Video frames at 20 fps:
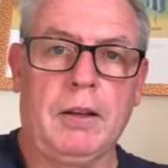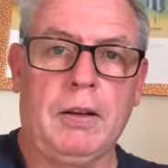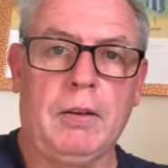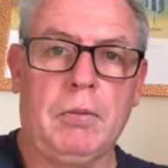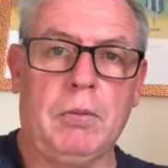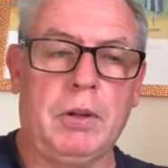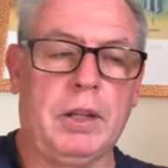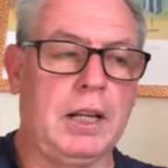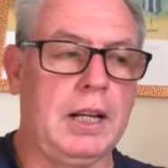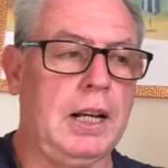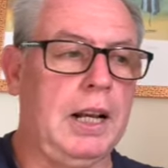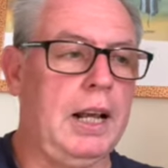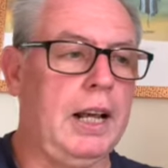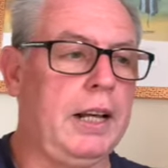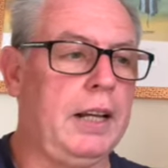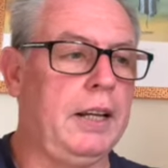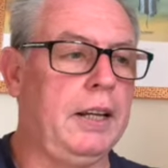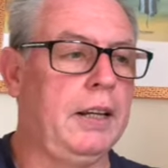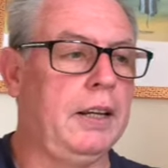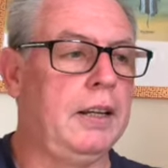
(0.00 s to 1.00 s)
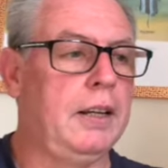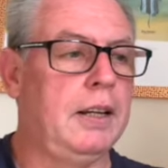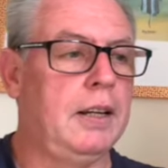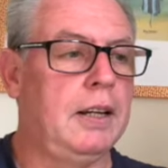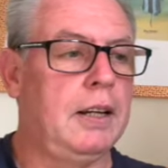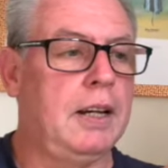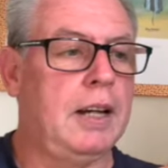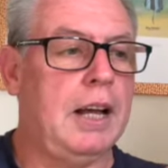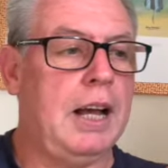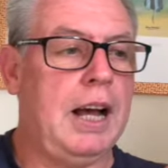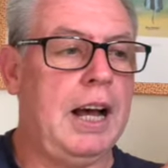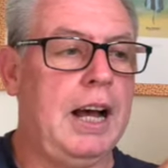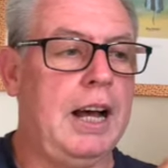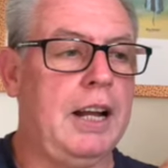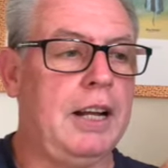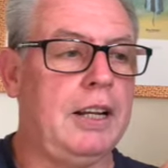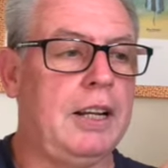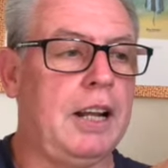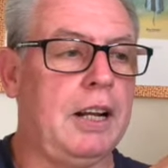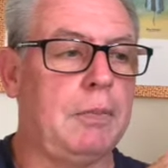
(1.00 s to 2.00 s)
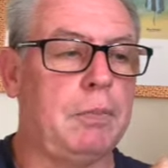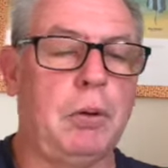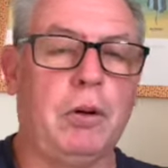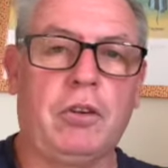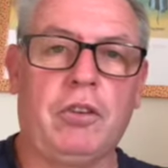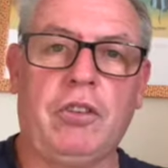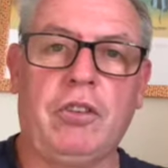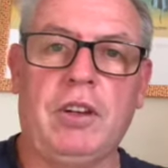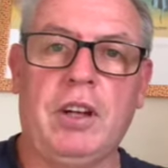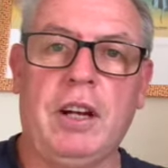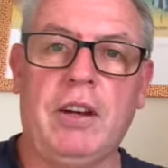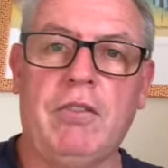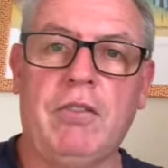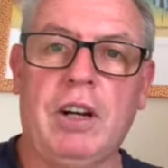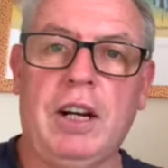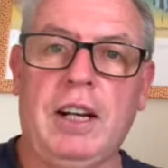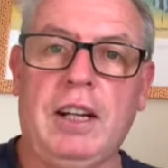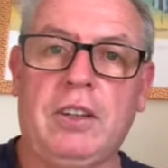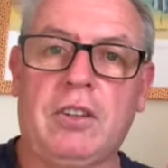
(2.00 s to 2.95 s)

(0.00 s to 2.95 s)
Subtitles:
with a click, and that pushes it in really